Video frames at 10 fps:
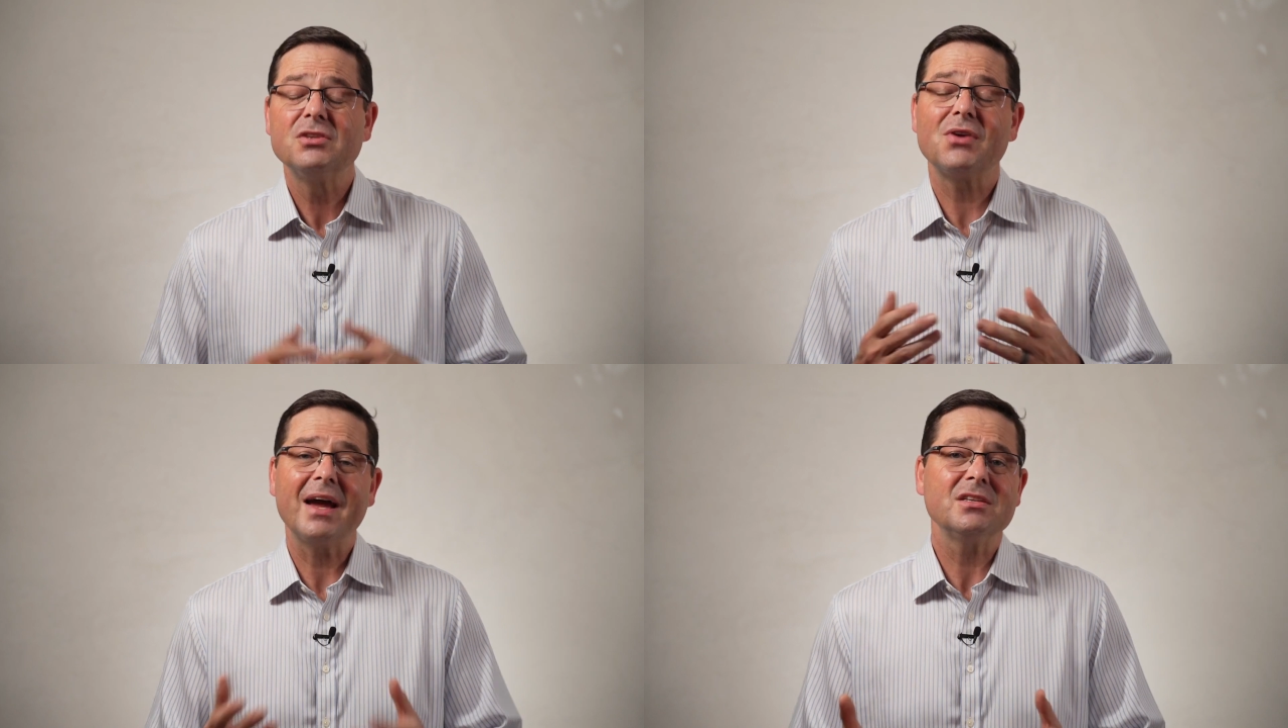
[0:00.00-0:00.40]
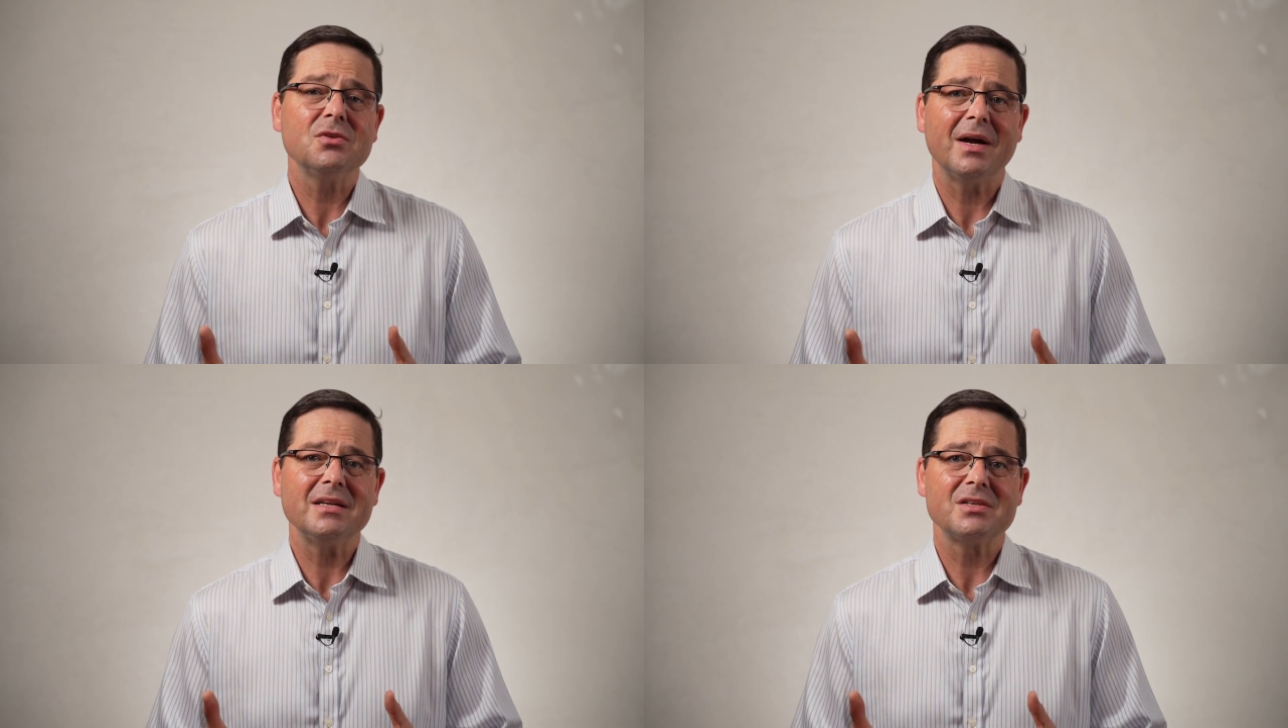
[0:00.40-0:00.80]
trying
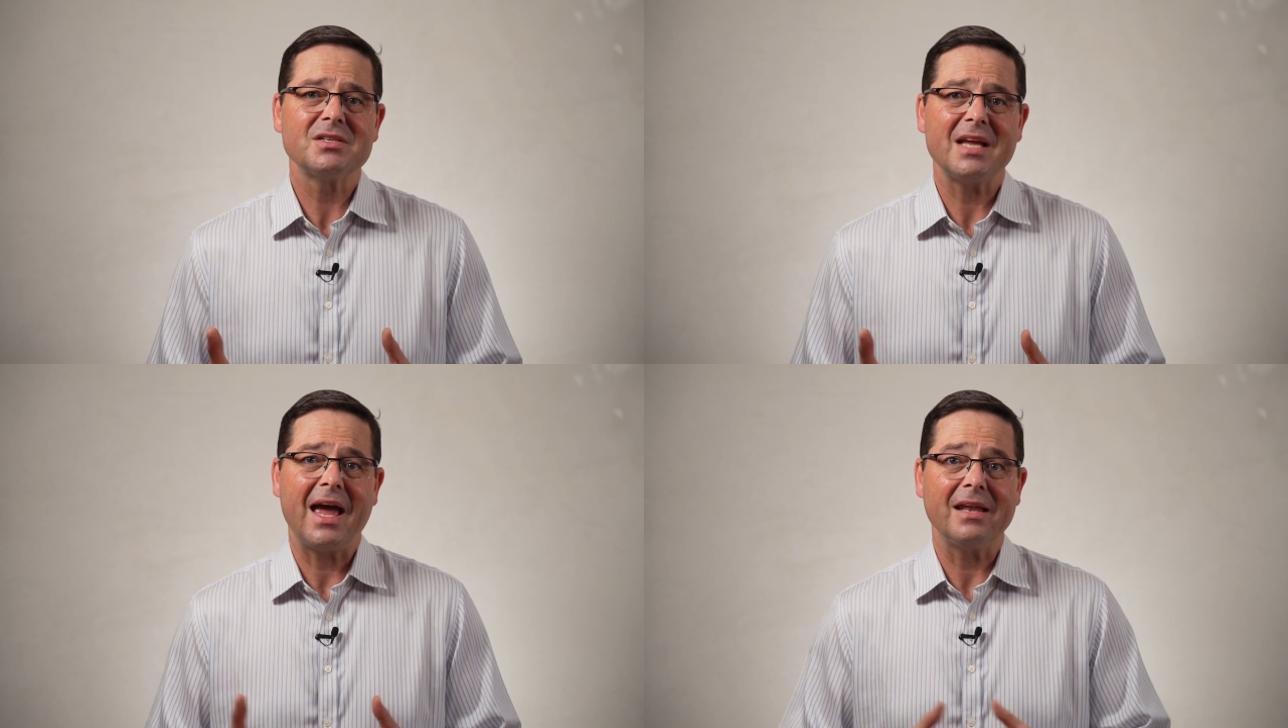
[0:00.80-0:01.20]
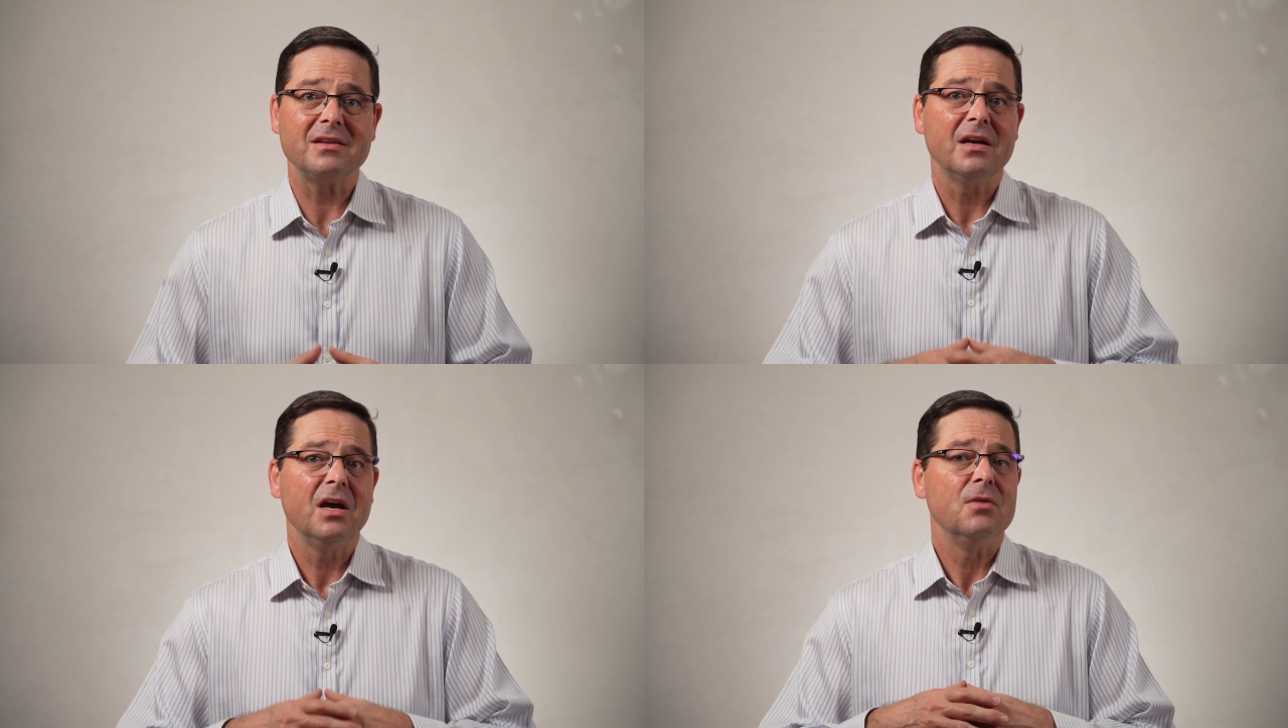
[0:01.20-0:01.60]
to
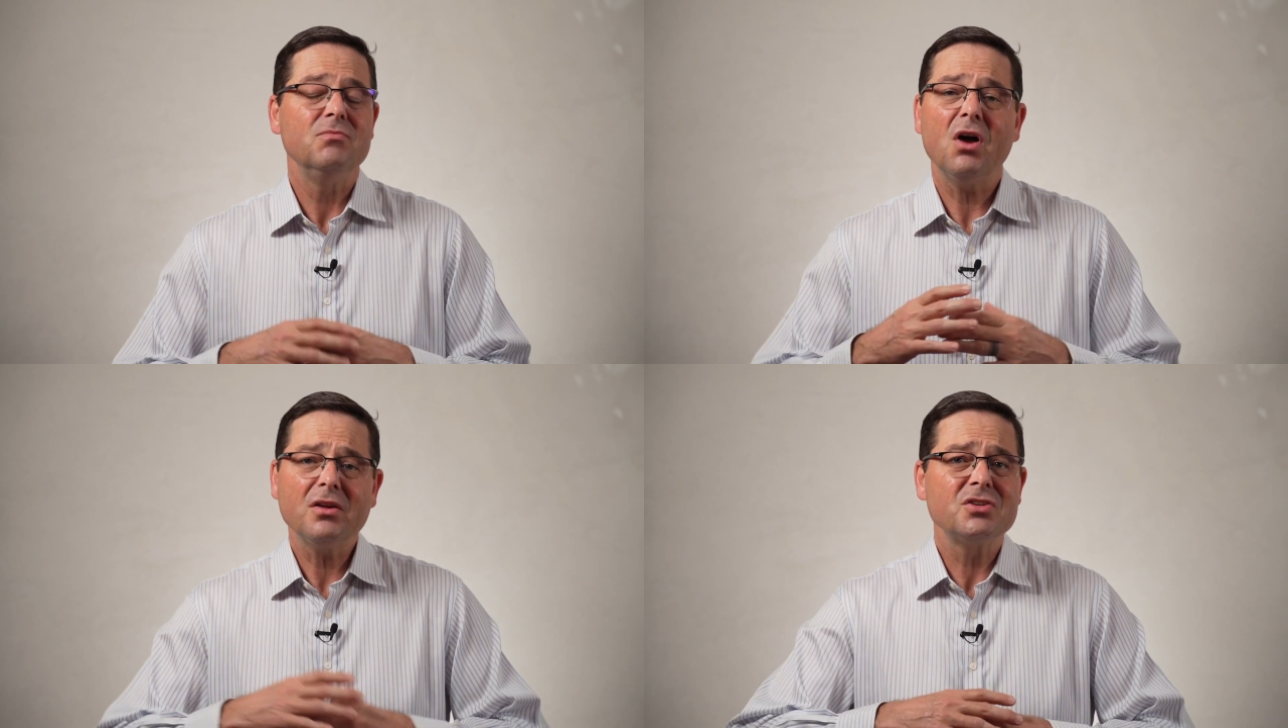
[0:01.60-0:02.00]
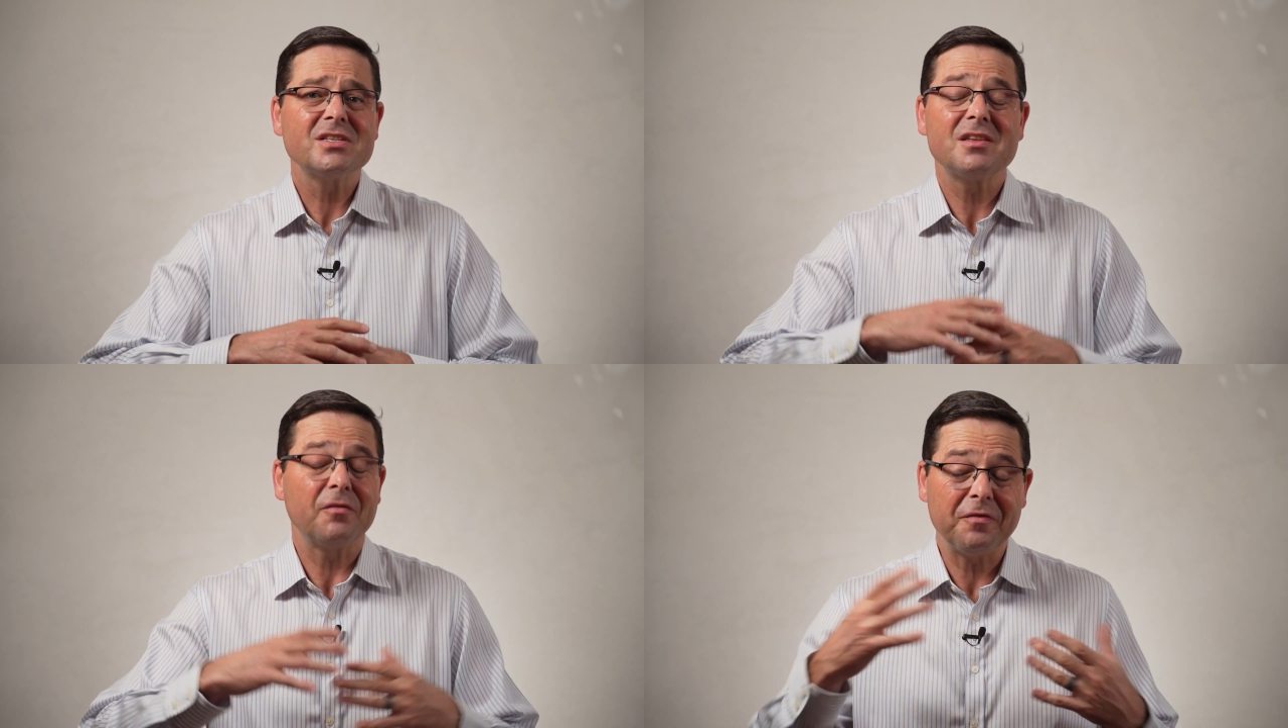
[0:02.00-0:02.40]
understand not
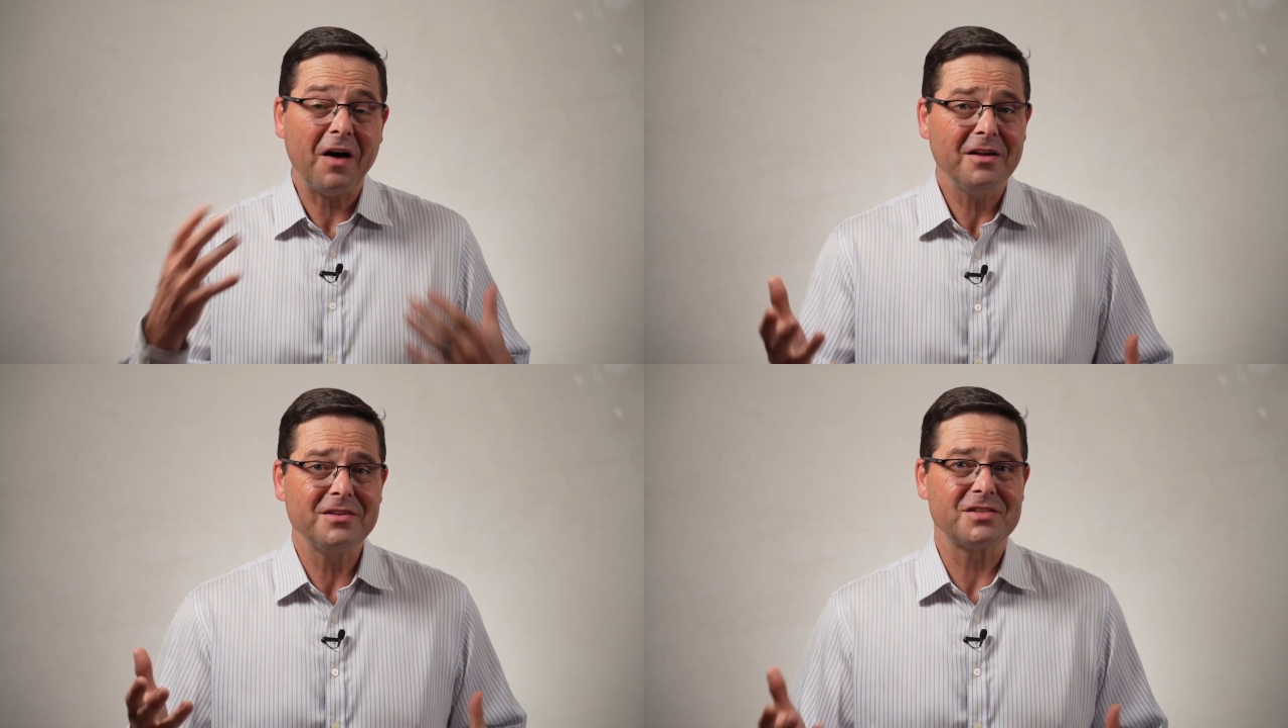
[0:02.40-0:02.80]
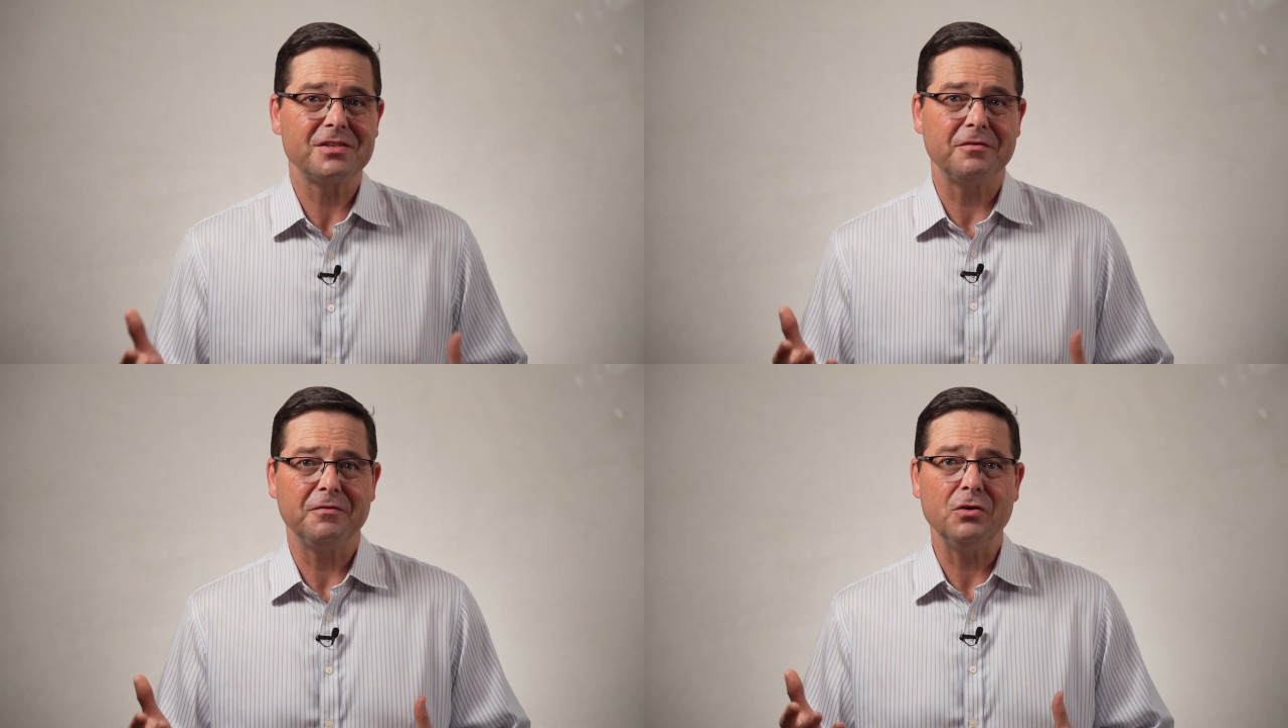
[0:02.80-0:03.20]
just the far
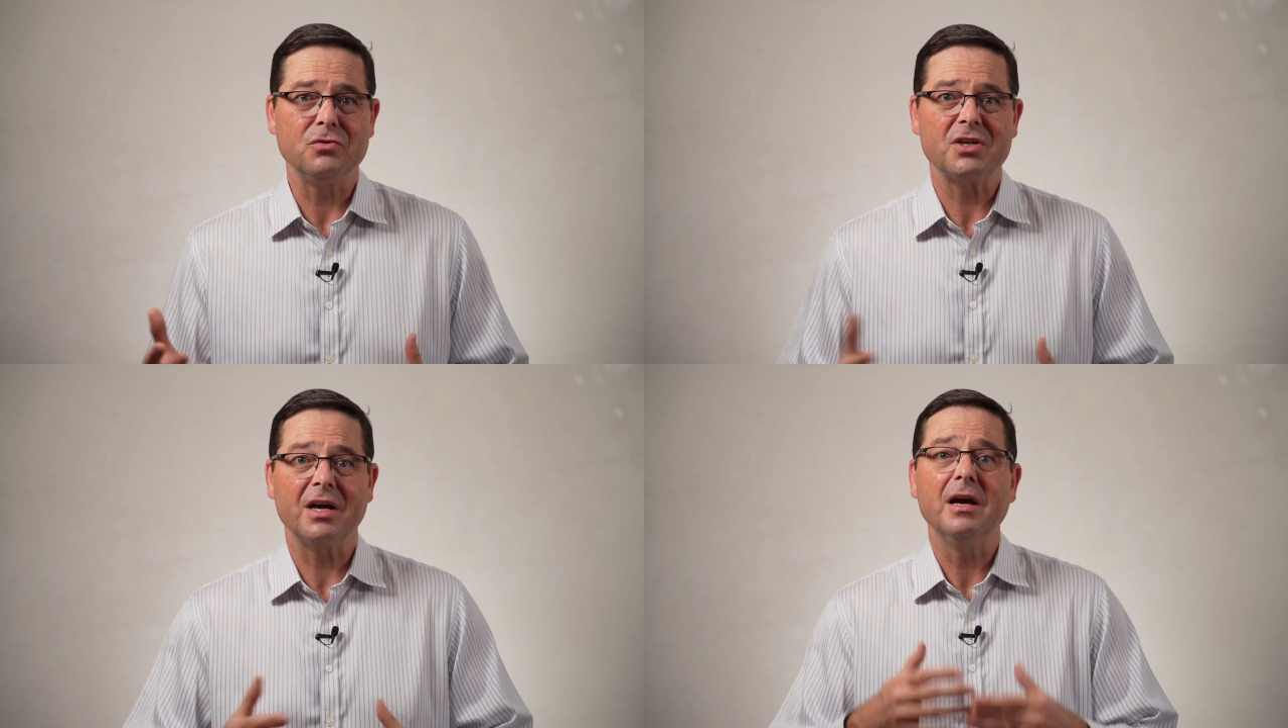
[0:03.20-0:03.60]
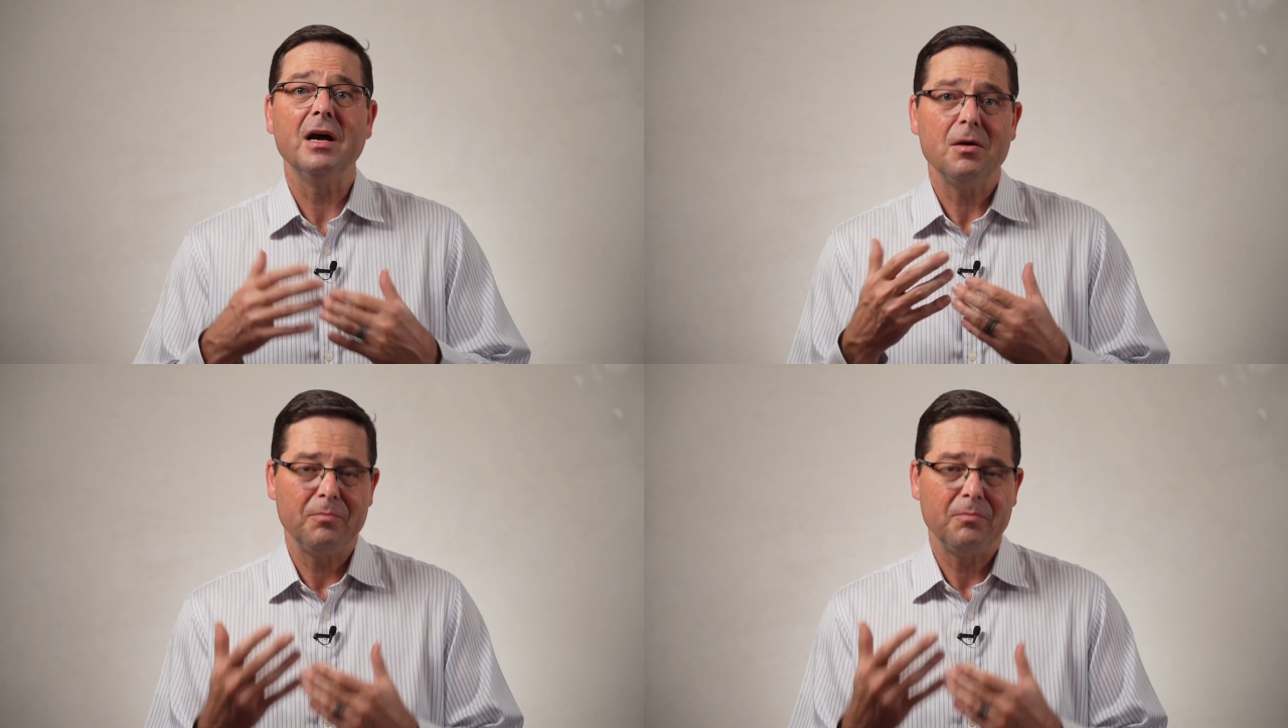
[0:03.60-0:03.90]
distant future,